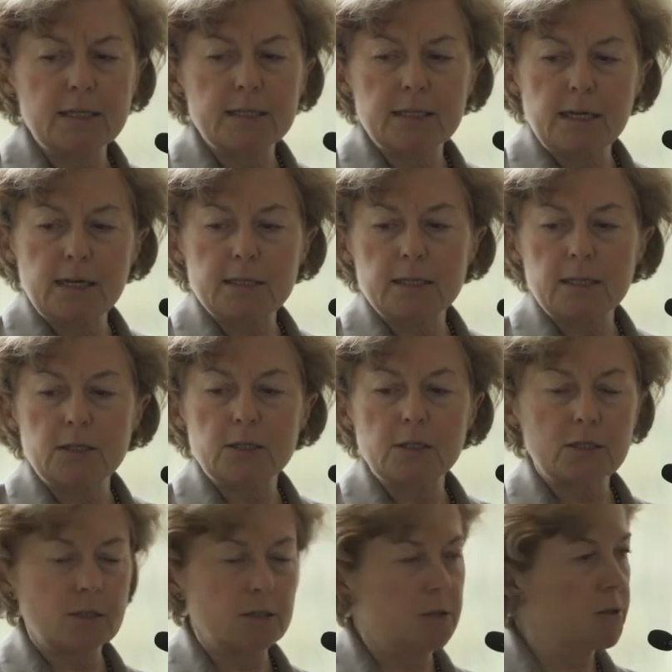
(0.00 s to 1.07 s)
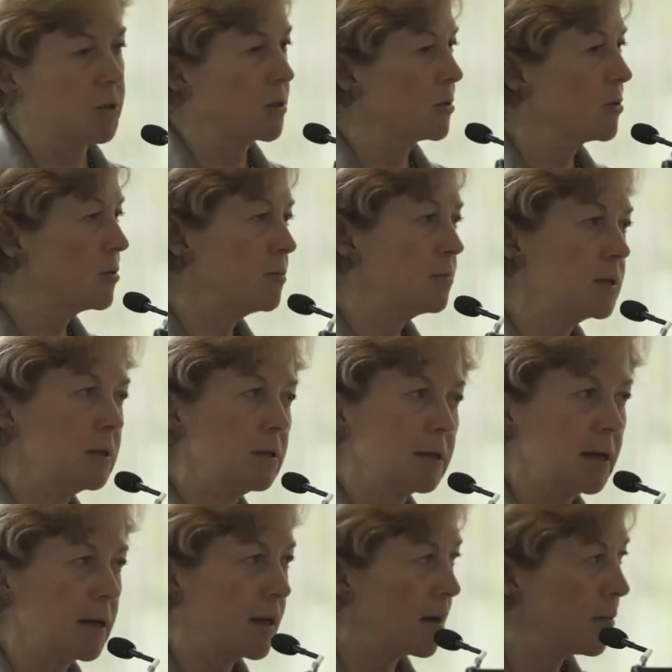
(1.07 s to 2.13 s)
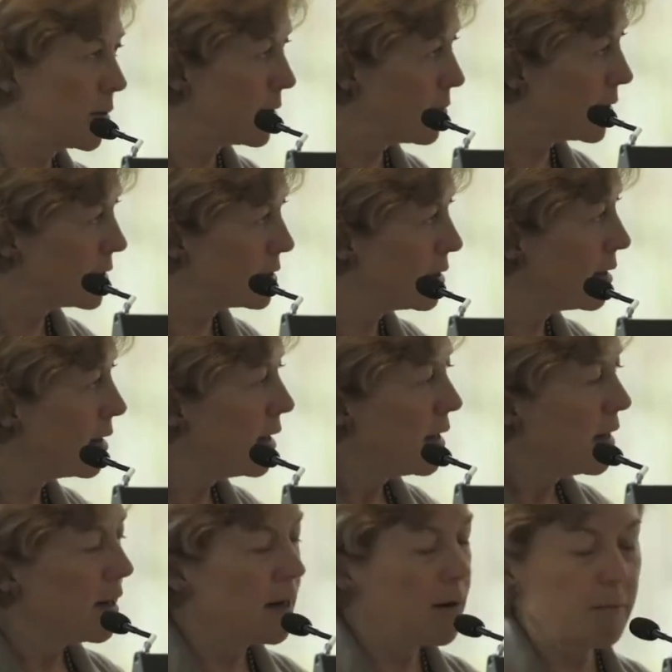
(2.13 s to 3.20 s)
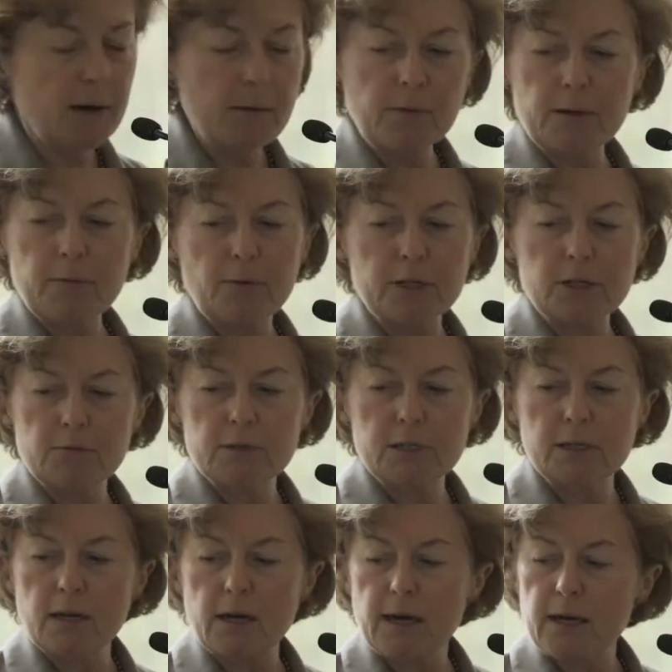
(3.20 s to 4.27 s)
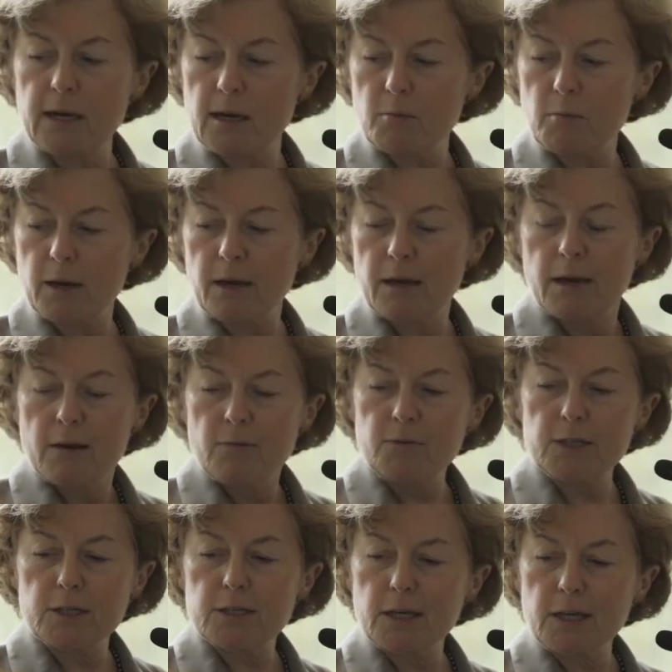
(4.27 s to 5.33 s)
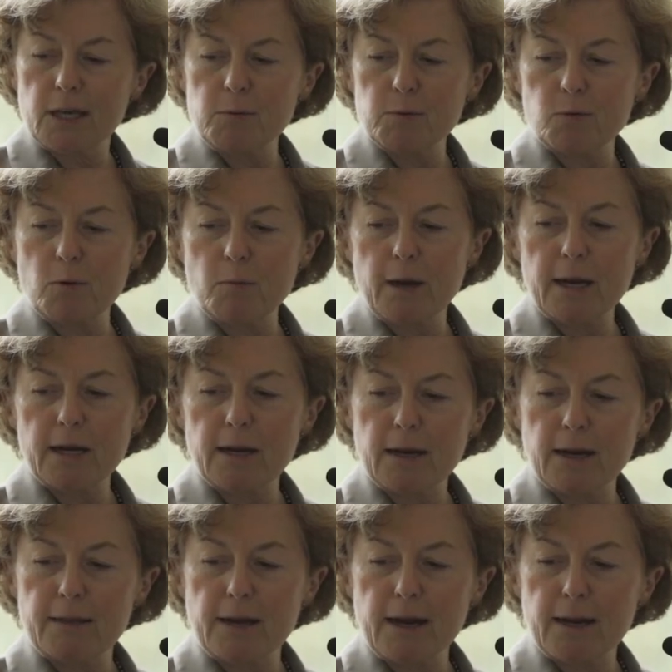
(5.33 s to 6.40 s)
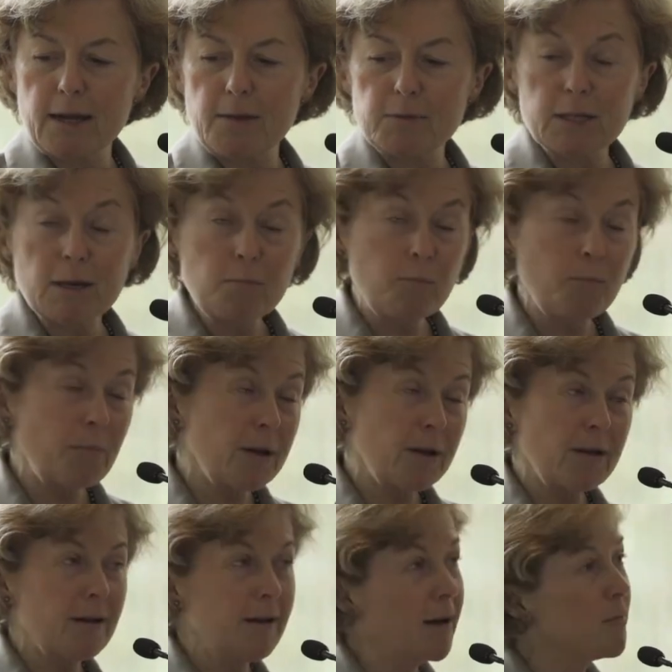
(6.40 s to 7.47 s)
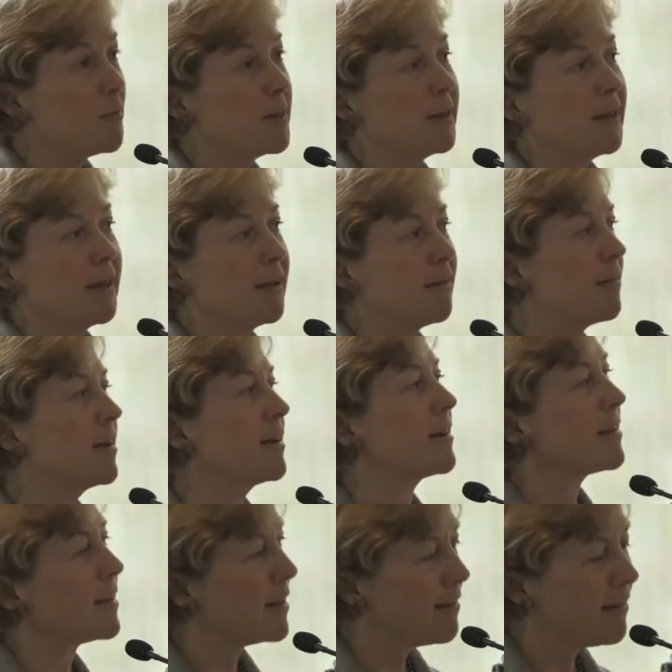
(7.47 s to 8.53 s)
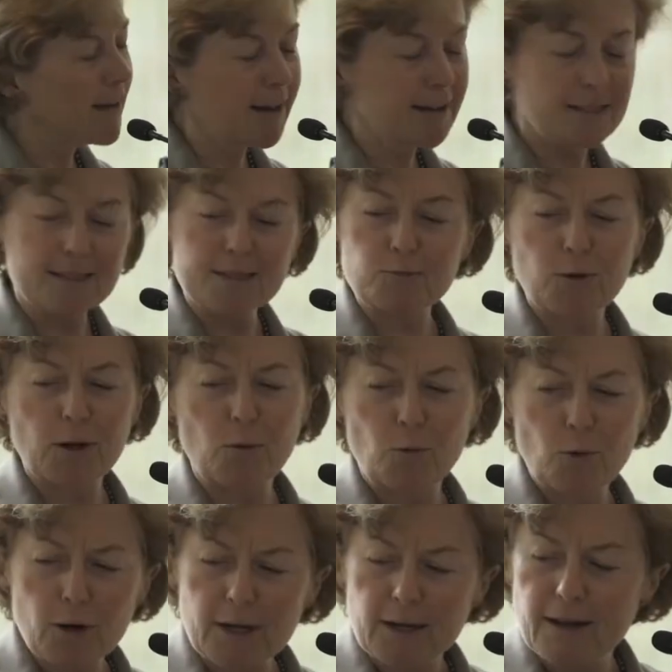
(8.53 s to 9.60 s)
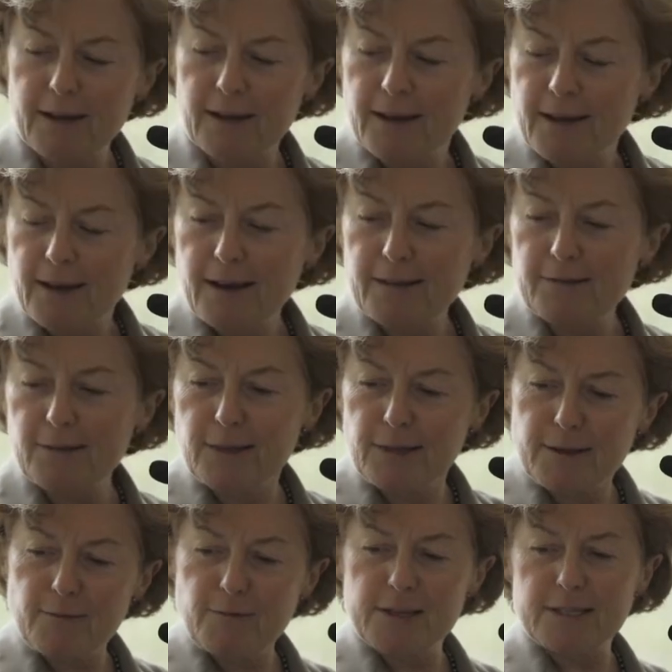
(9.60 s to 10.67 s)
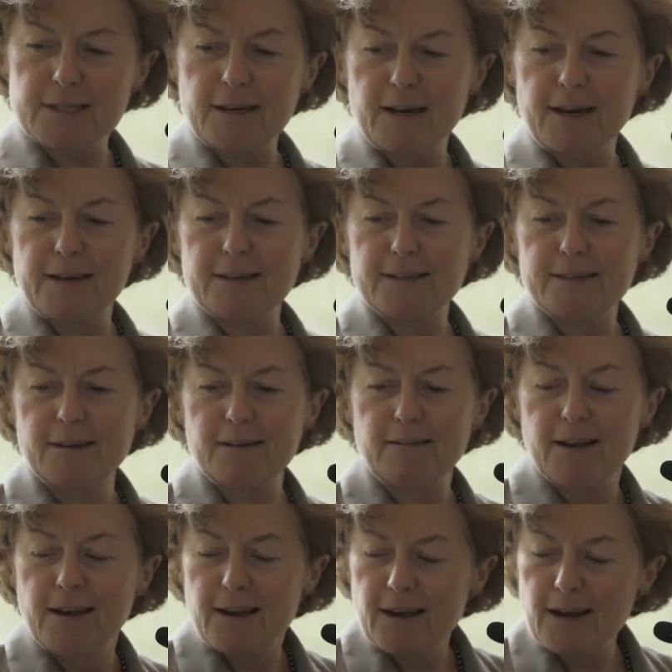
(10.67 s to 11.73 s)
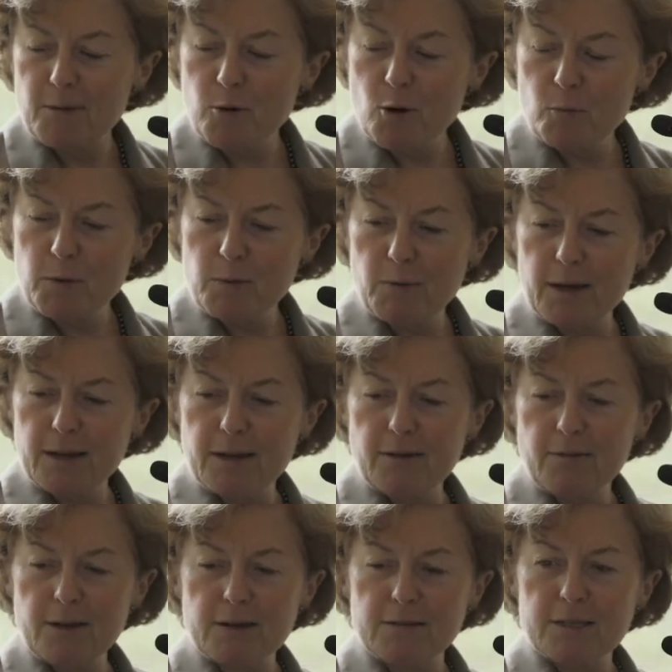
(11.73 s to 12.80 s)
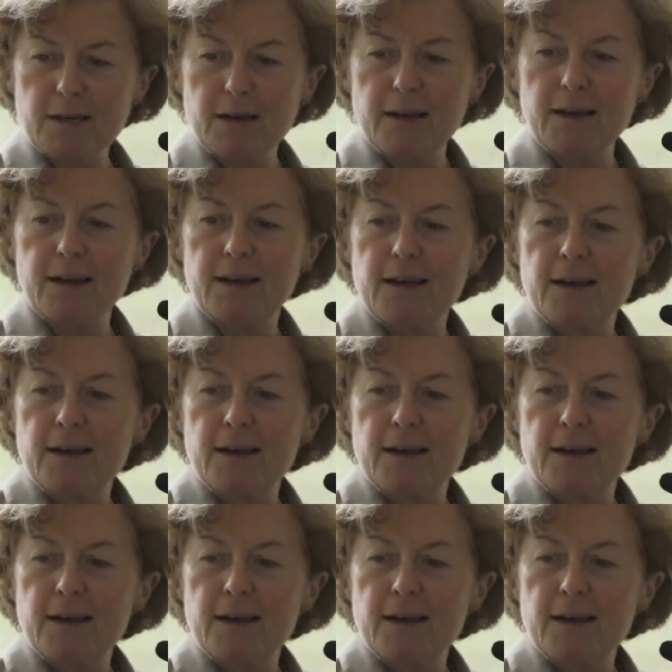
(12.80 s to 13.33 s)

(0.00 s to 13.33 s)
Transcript: States, it's just assumed you'll get high blood pressure. Uh, my blood pressure isn't high yet, and my physician keeps remarking on that. I keep saying, but I'm in the area. You know, I, I, this is what I work at. I, I live this diet, so I'm hoping mine never goes high.